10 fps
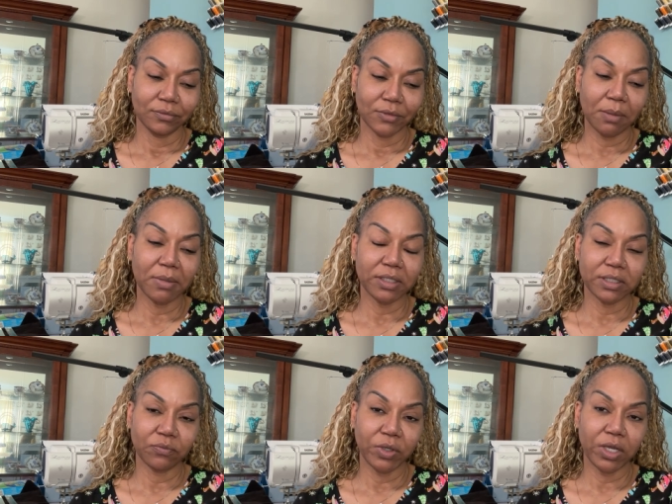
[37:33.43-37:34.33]
That means
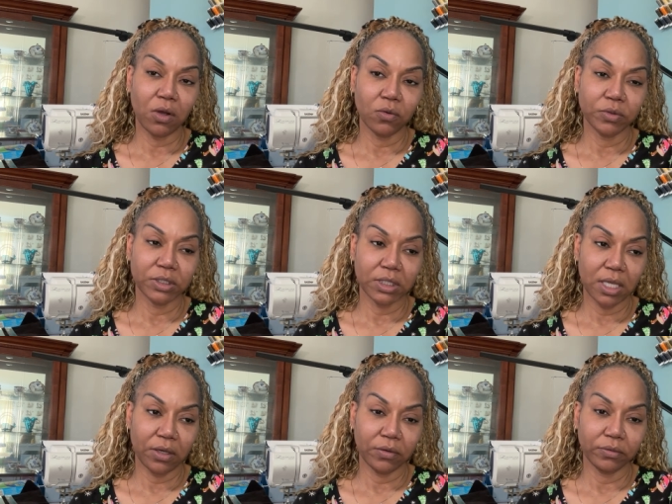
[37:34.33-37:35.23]
that we old as
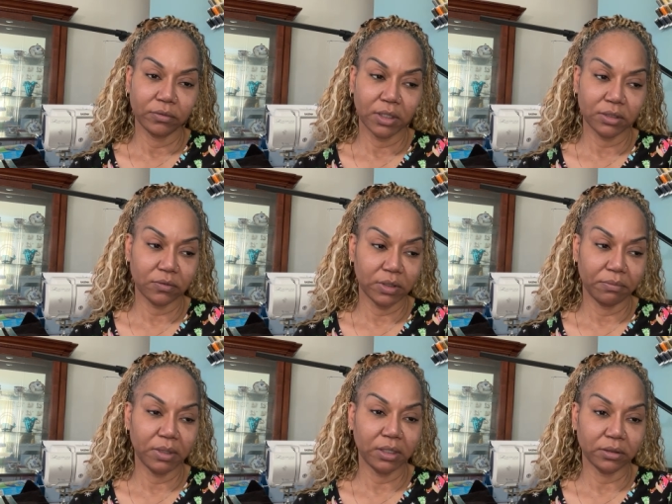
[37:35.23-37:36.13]
hell. That's what it
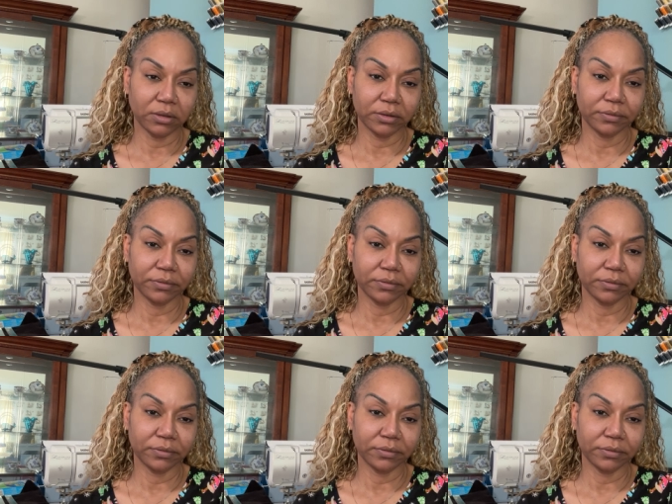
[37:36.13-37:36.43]
means.